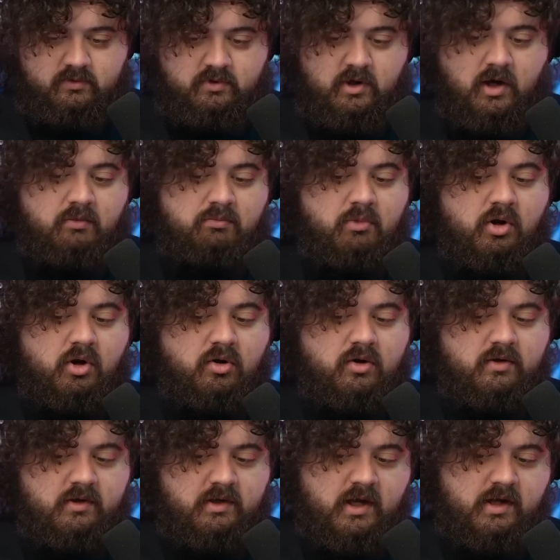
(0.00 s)
Got
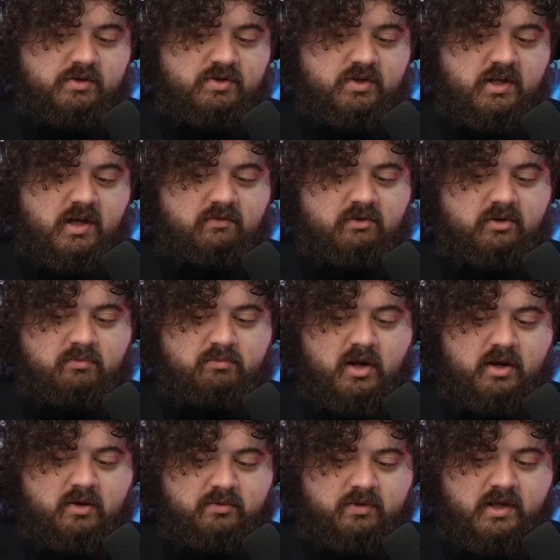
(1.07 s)
milk. Yeah, I used to cover it in
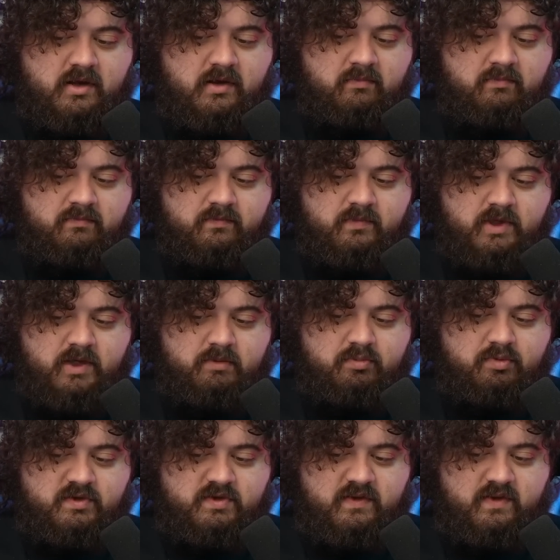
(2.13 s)
my own cum, and I would
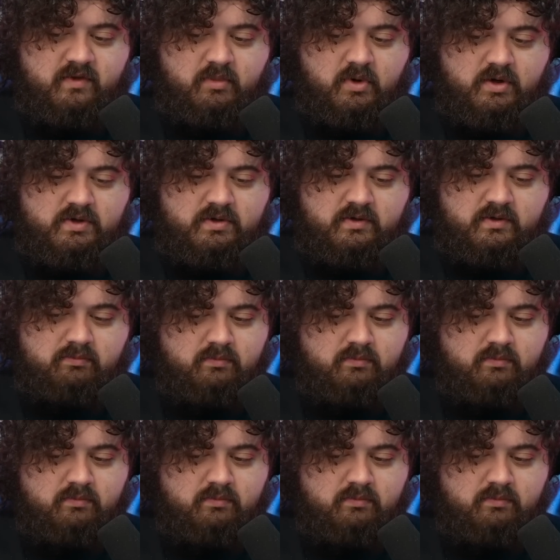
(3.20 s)
pretend that Mark's